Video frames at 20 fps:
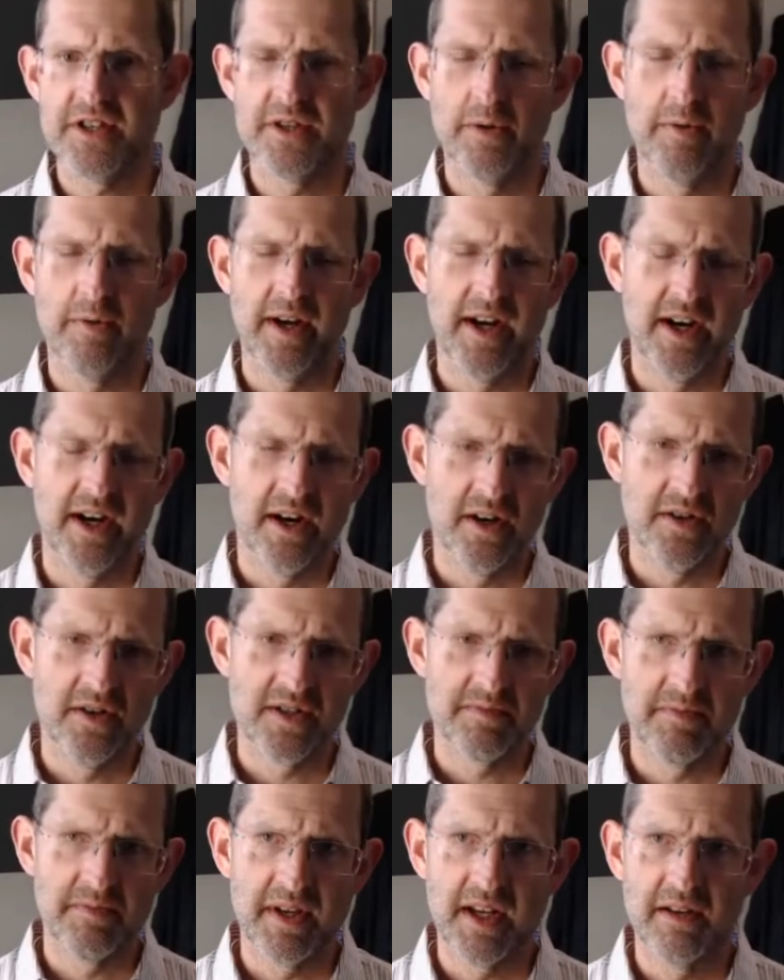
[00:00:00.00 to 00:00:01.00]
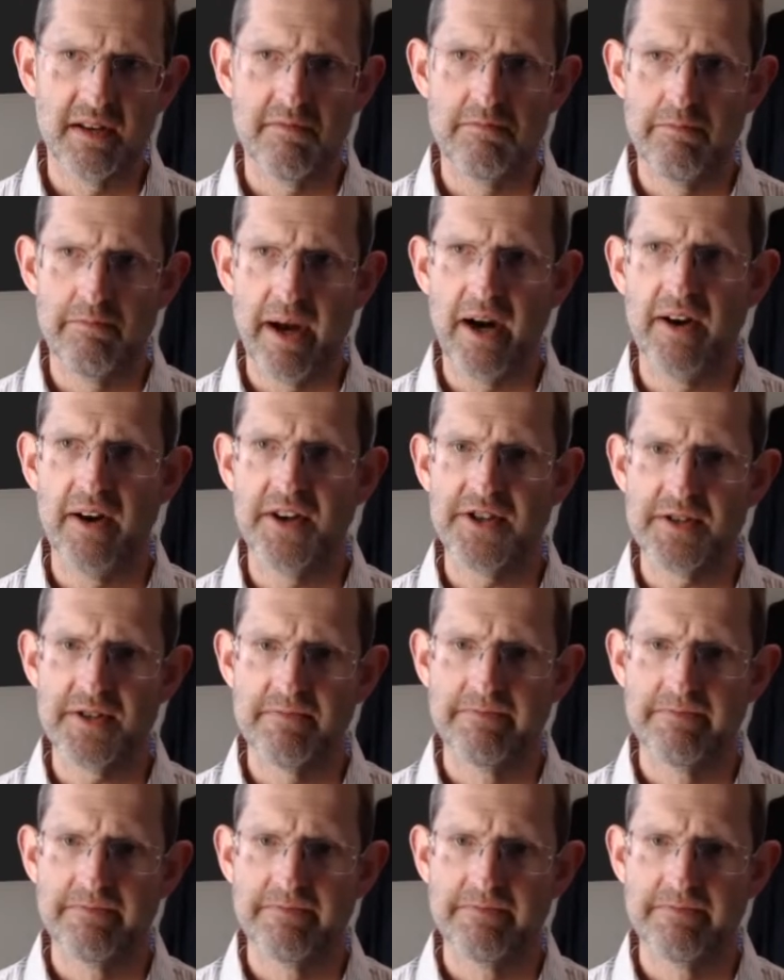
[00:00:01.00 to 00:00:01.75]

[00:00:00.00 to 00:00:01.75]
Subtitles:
the red arrows mean bearish.